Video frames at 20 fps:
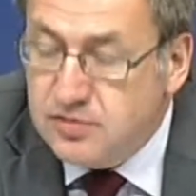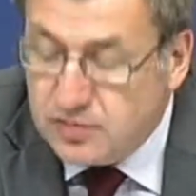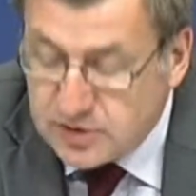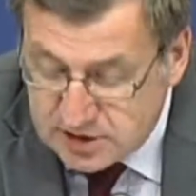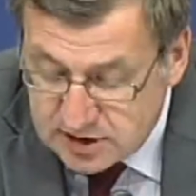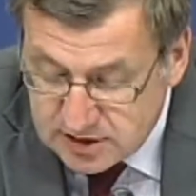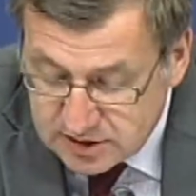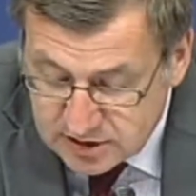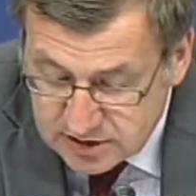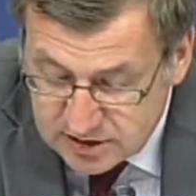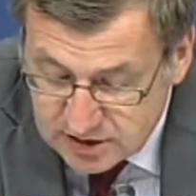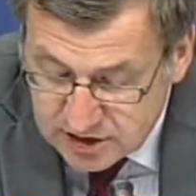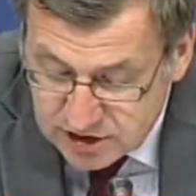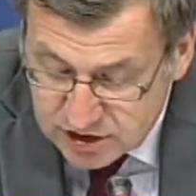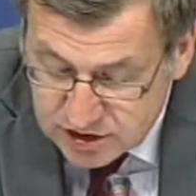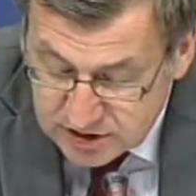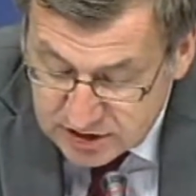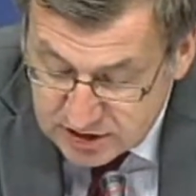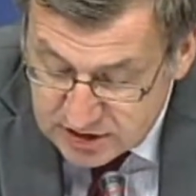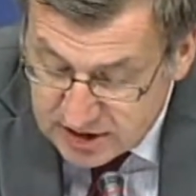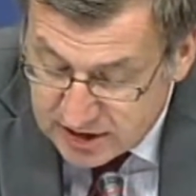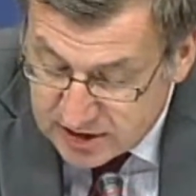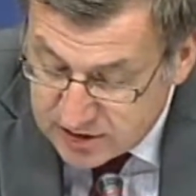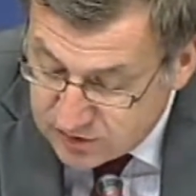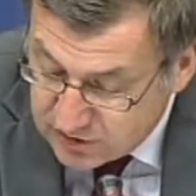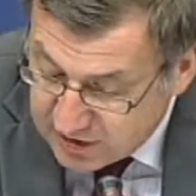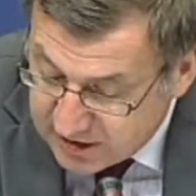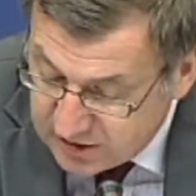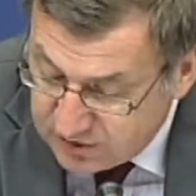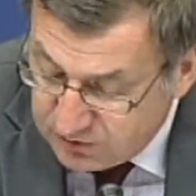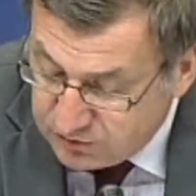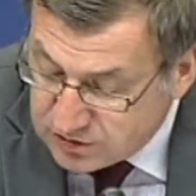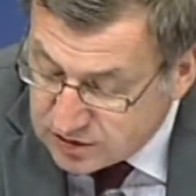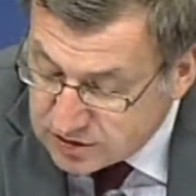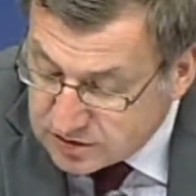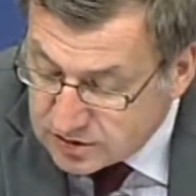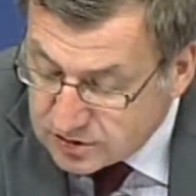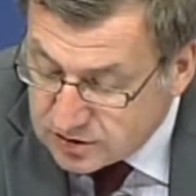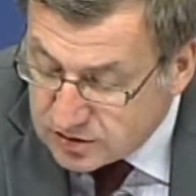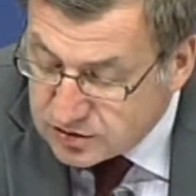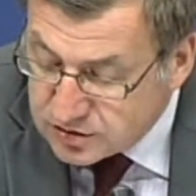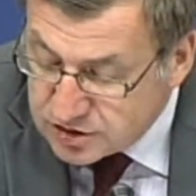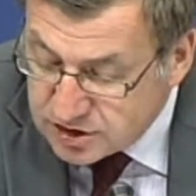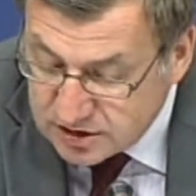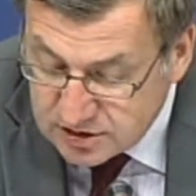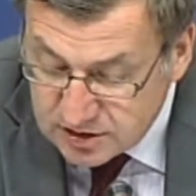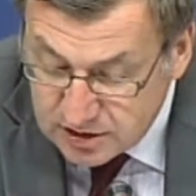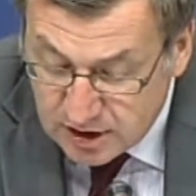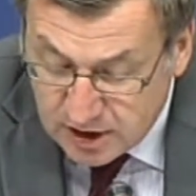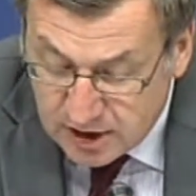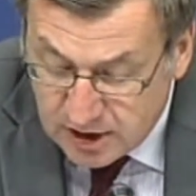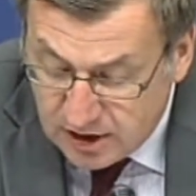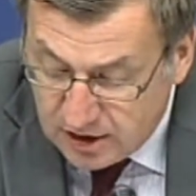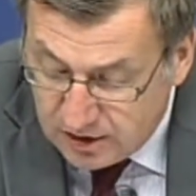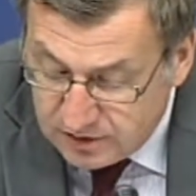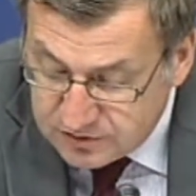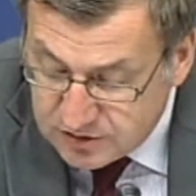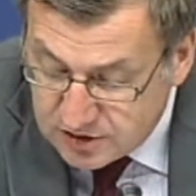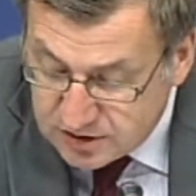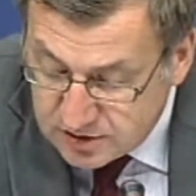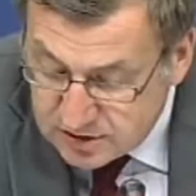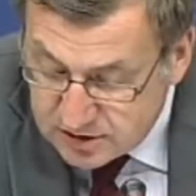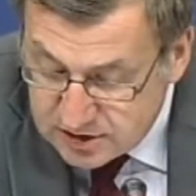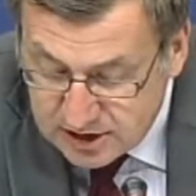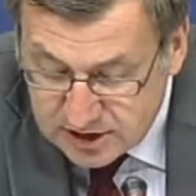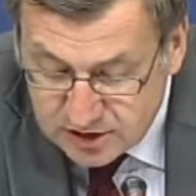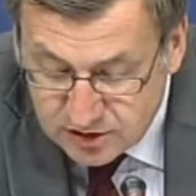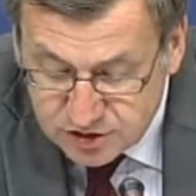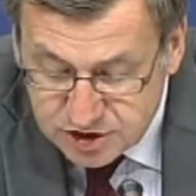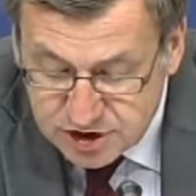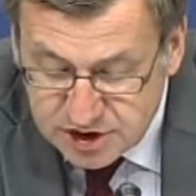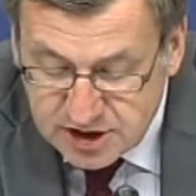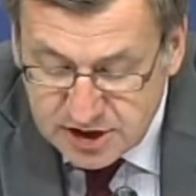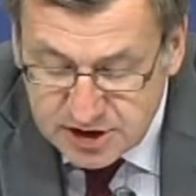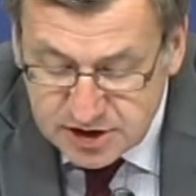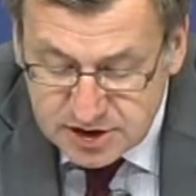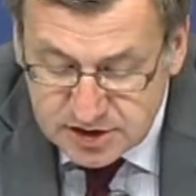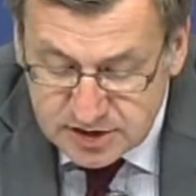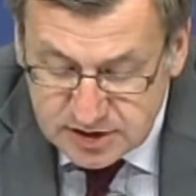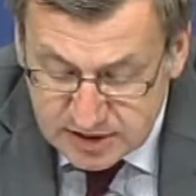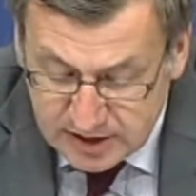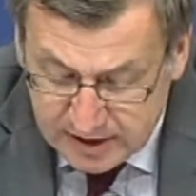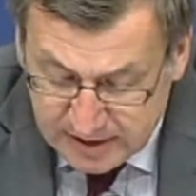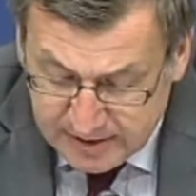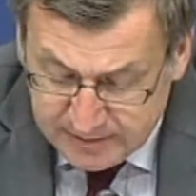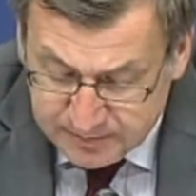whether conditions are right for the conclusion of the negotiation,